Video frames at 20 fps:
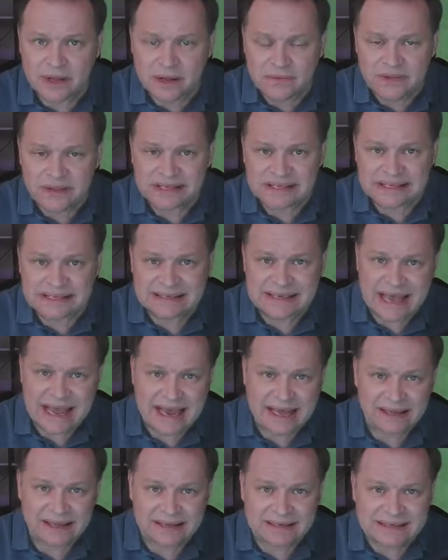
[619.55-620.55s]
This is
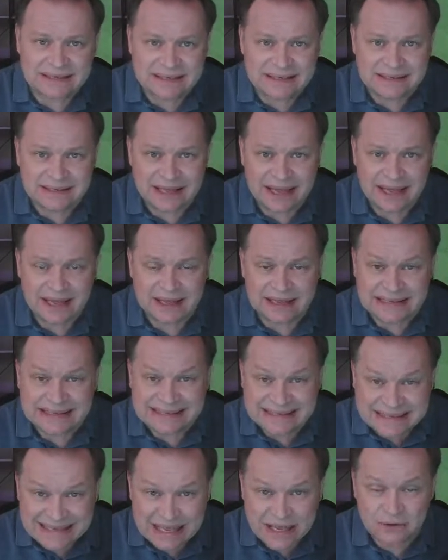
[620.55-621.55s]
Alice's
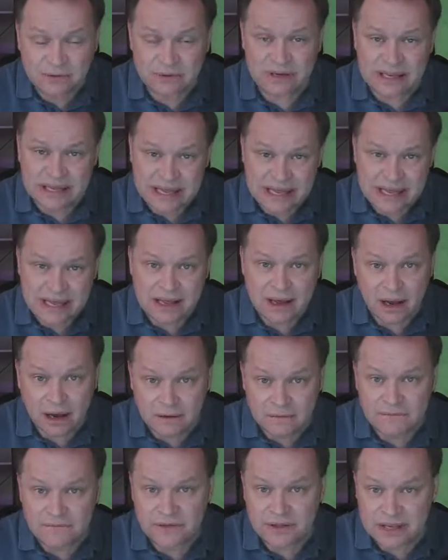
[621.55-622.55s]
secret key
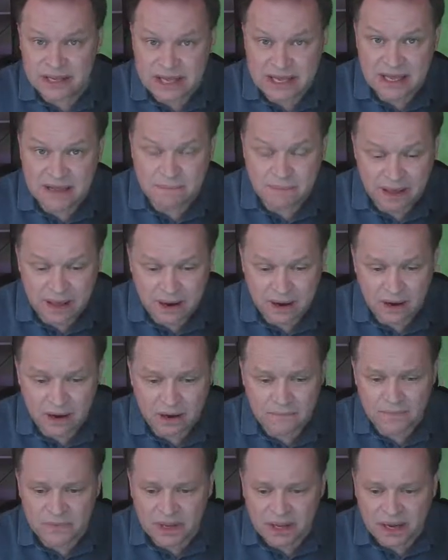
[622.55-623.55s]
of the key pair.